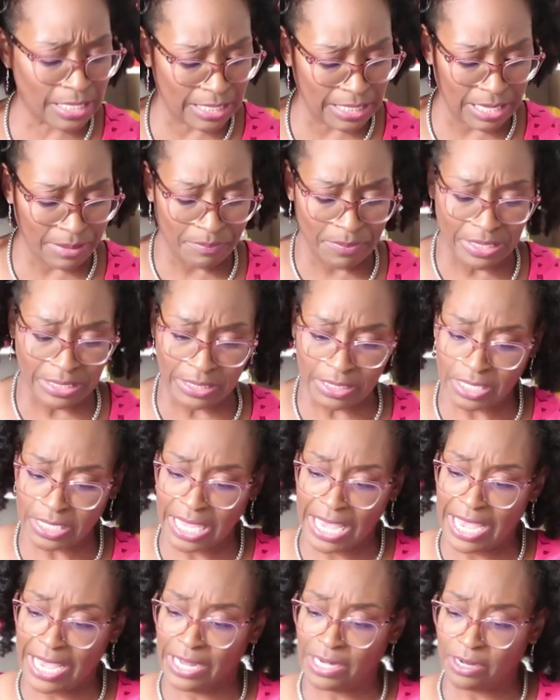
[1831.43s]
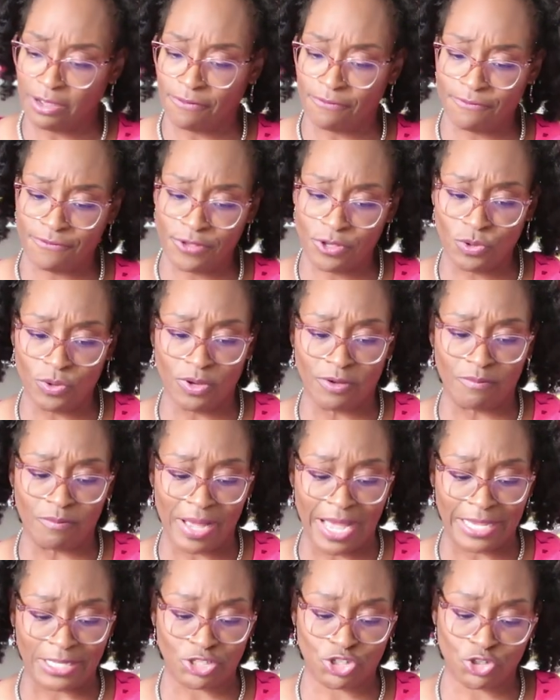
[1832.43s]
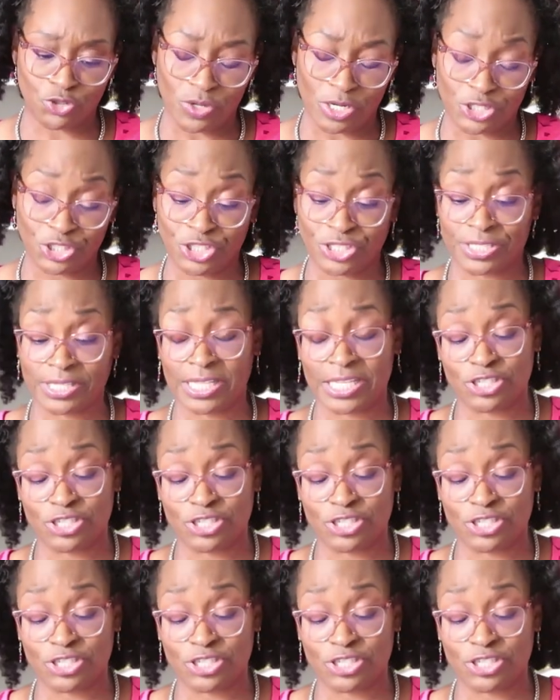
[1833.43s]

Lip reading: let me look at a few of my instructions.